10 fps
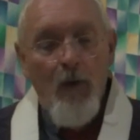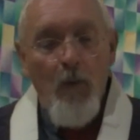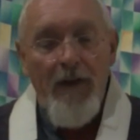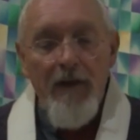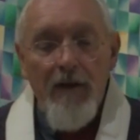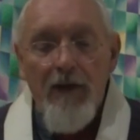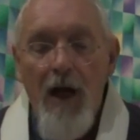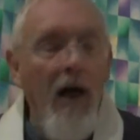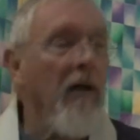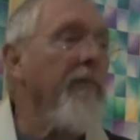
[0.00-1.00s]
We
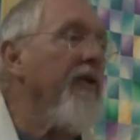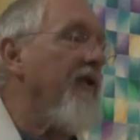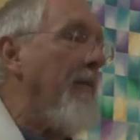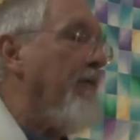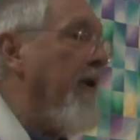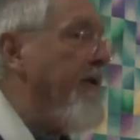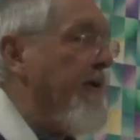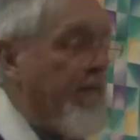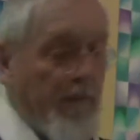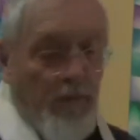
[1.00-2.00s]
can't be
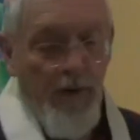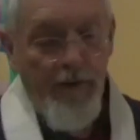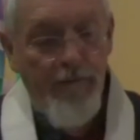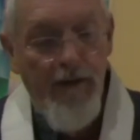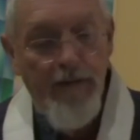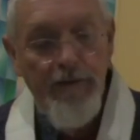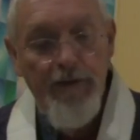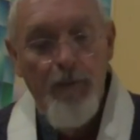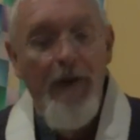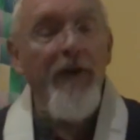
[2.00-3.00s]
separated from the world around
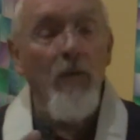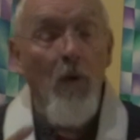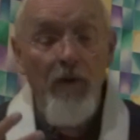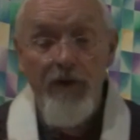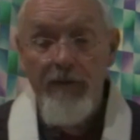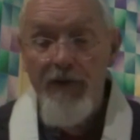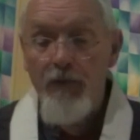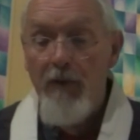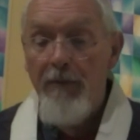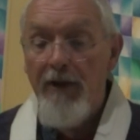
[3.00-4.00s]
us. We're the water we
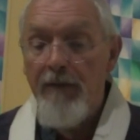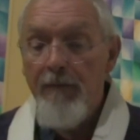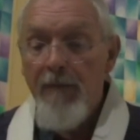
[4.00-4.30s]
swim in.